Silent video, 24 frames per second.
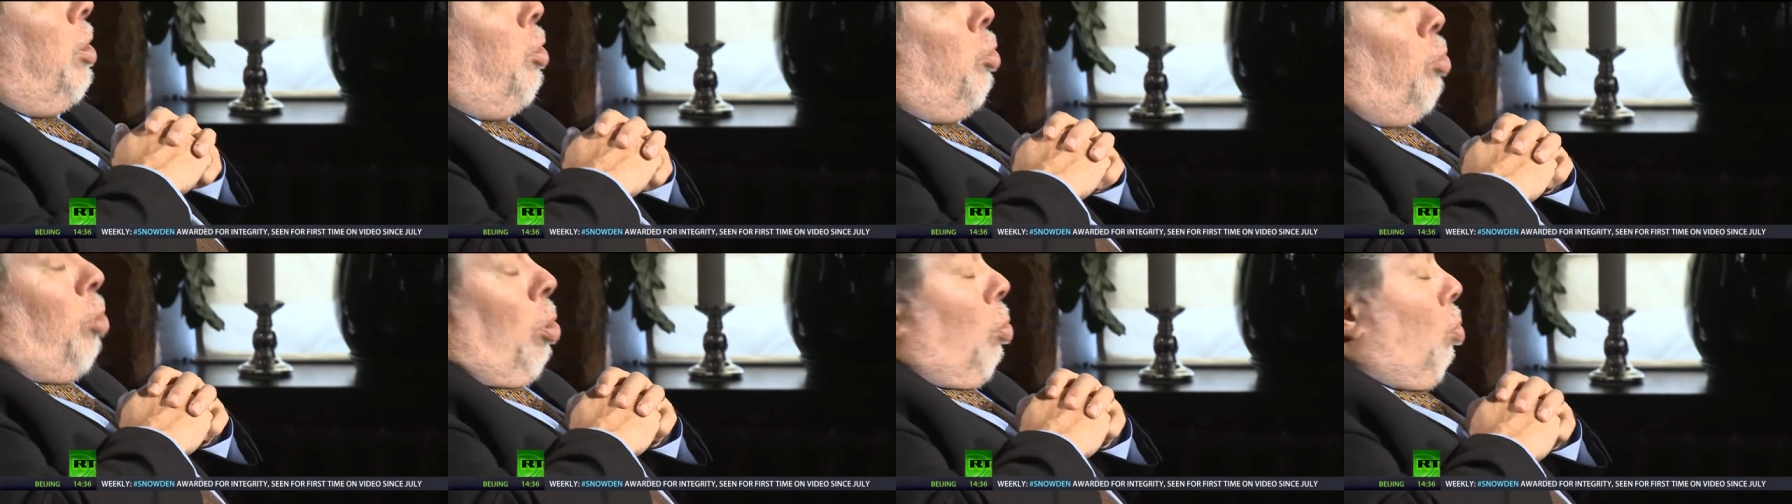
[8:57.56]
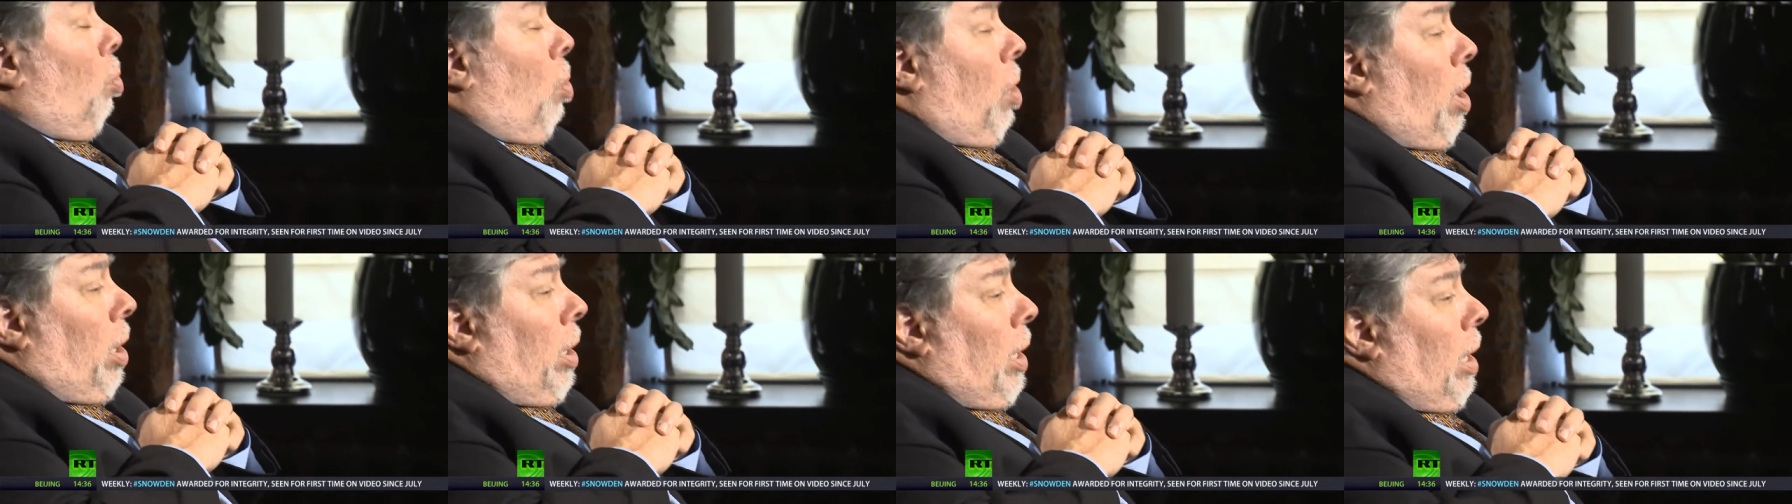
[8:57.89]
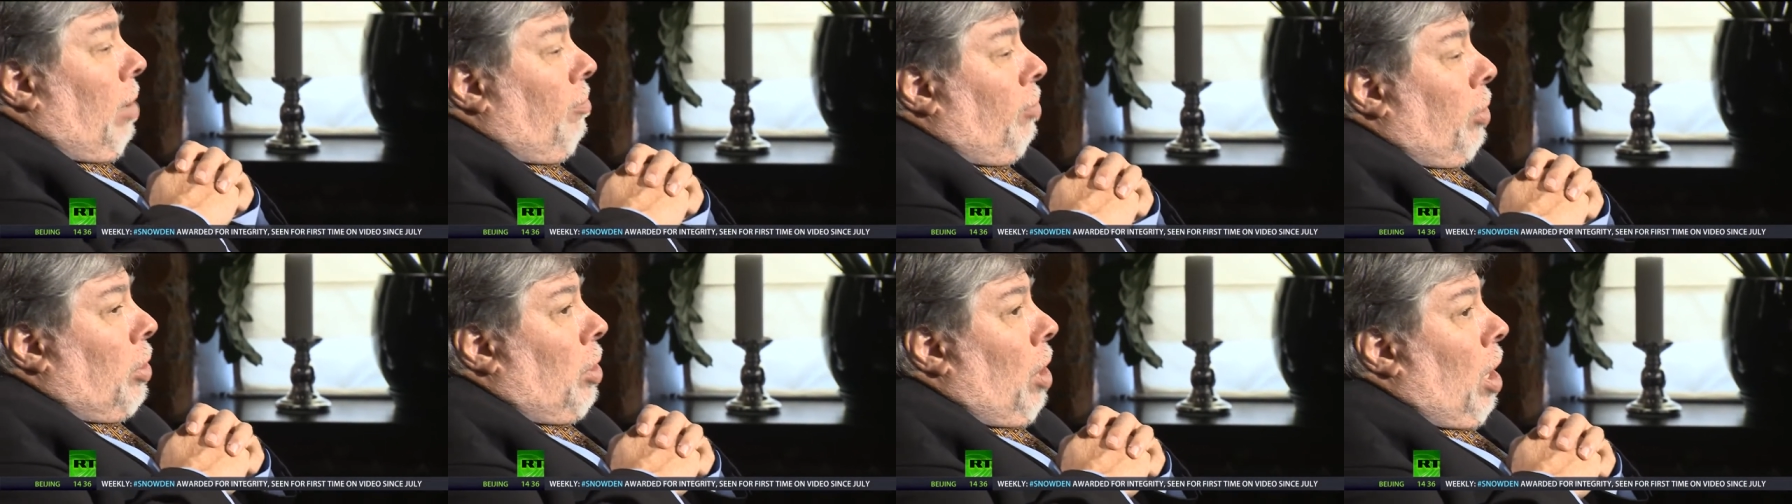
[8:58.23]
You don't want to
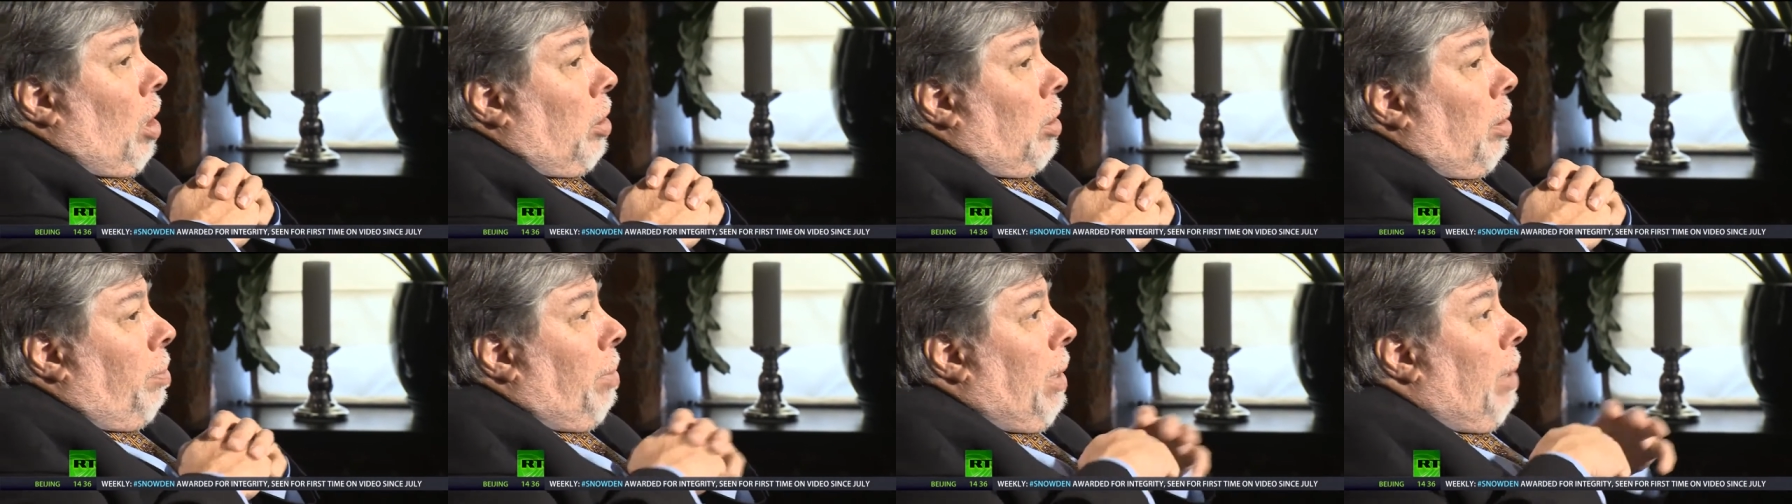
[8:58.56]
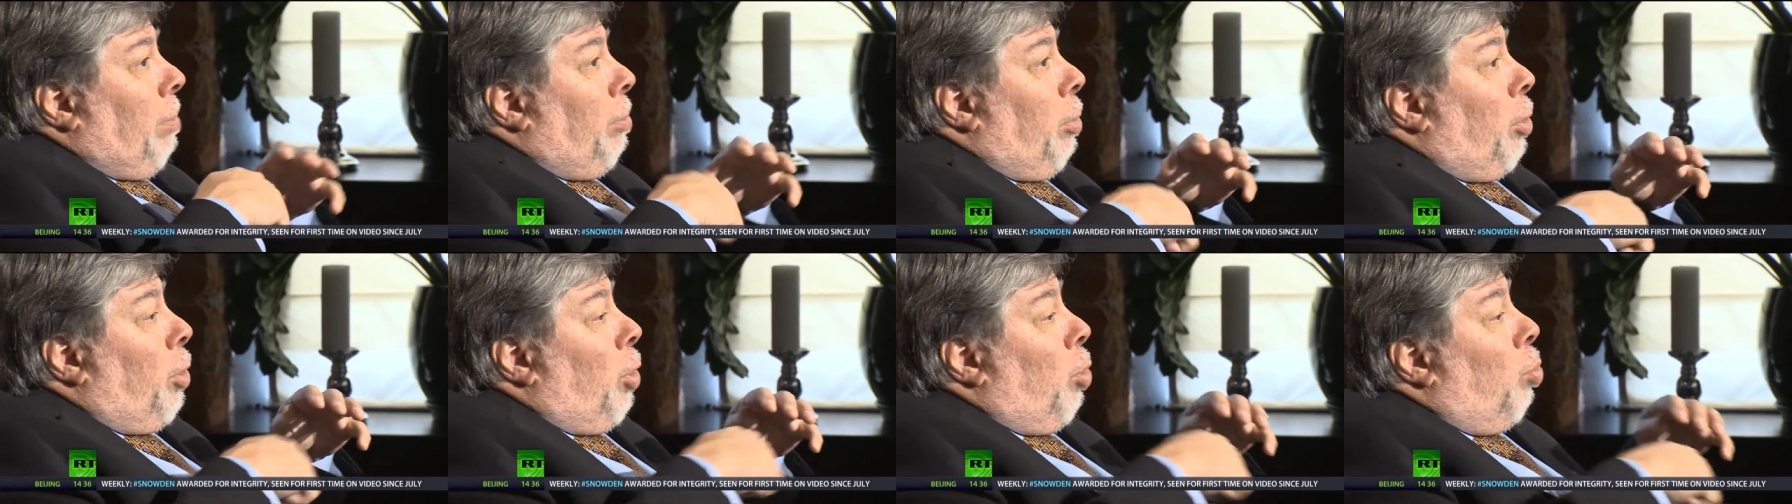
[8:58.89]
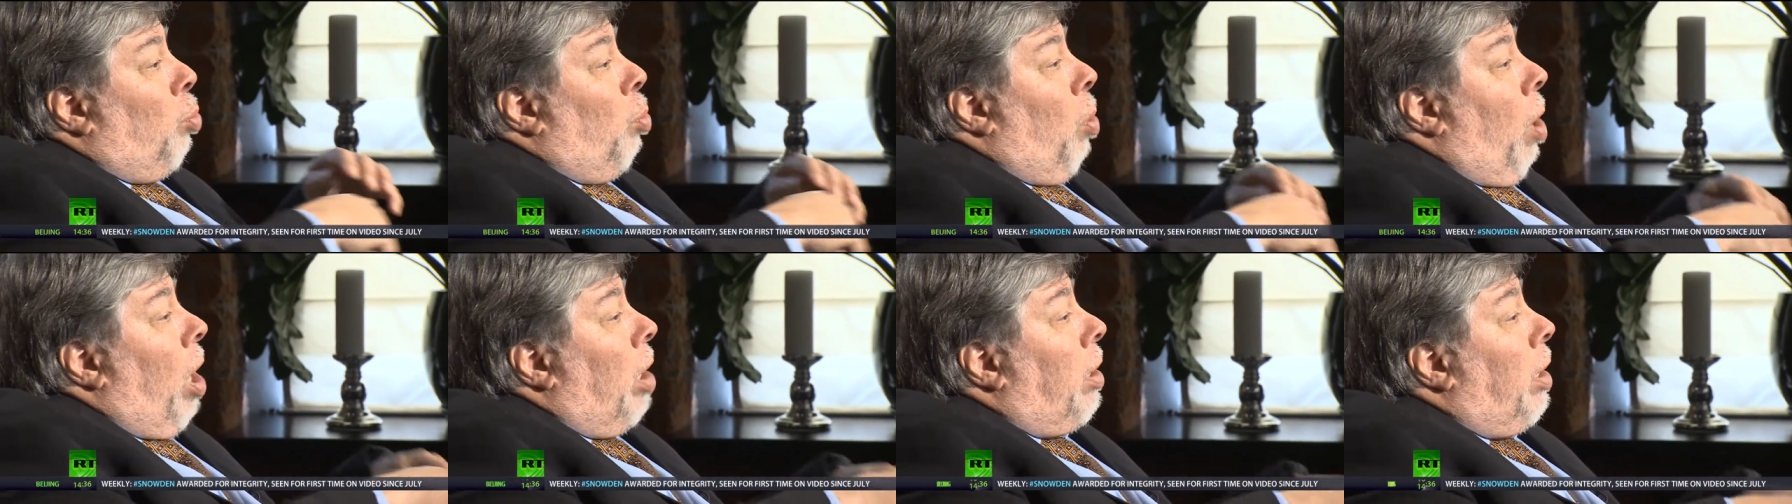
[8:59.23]
ever talk to people. You
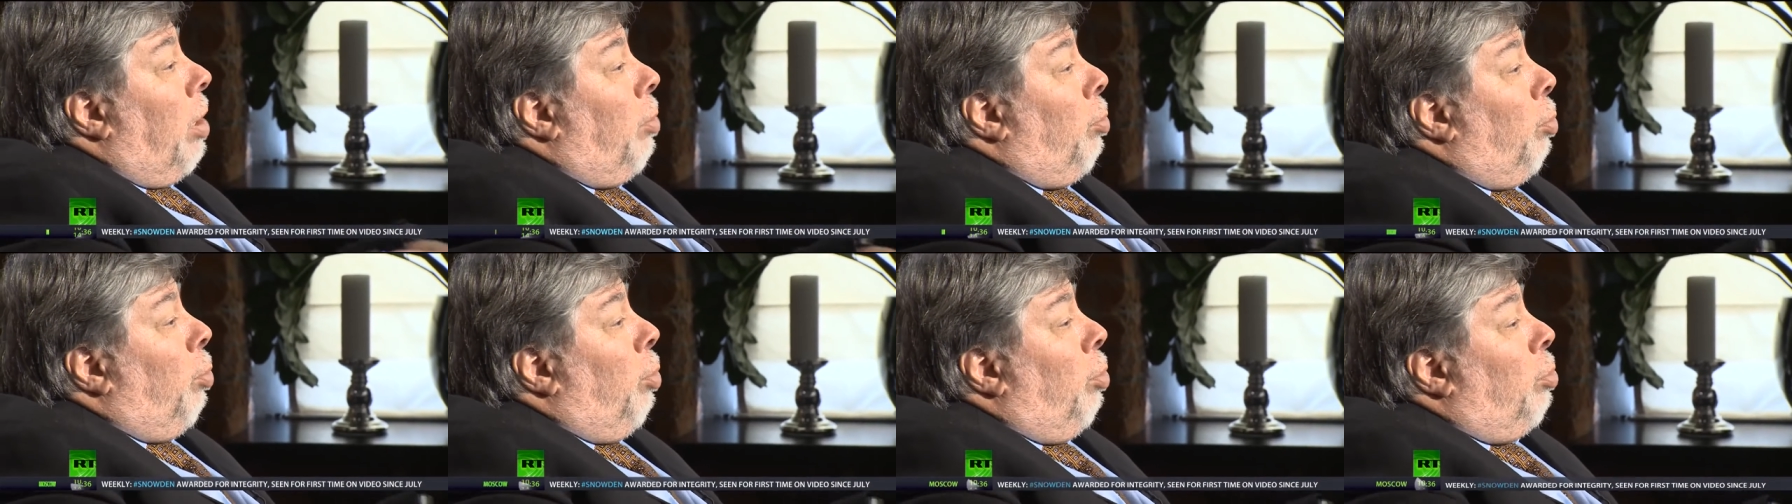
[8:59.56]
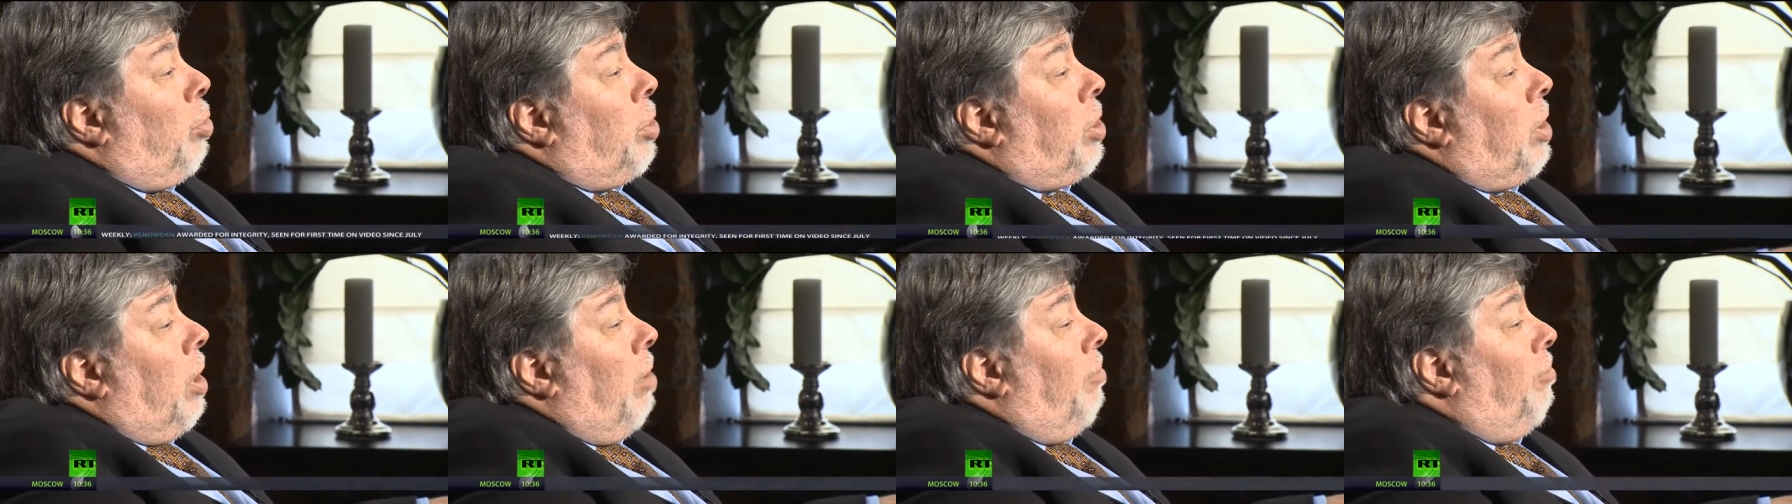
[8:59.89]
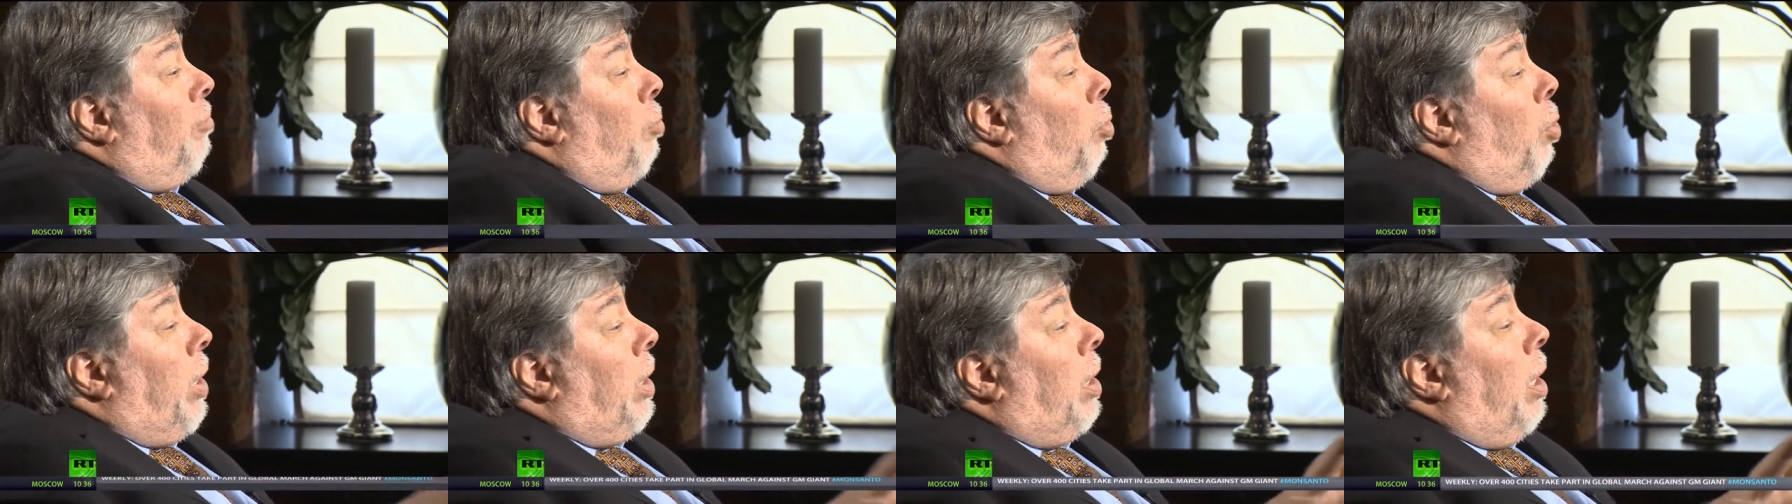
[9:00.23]
walk in routes that
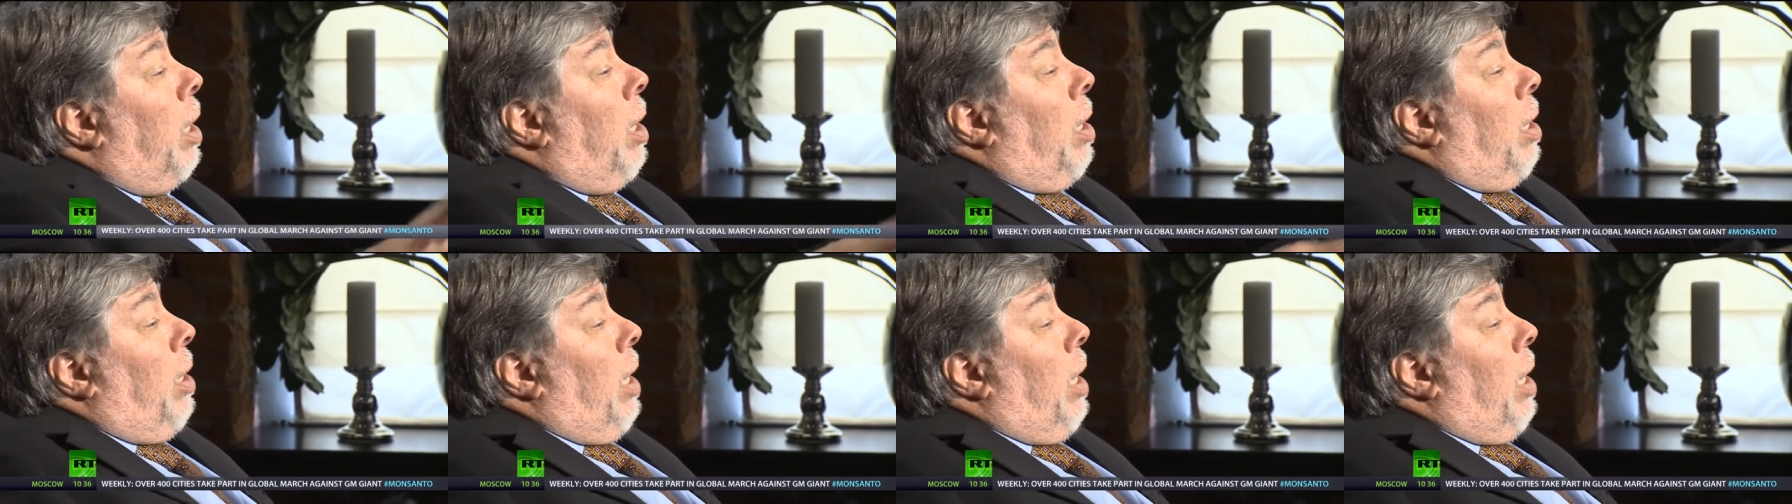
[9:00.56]
avoid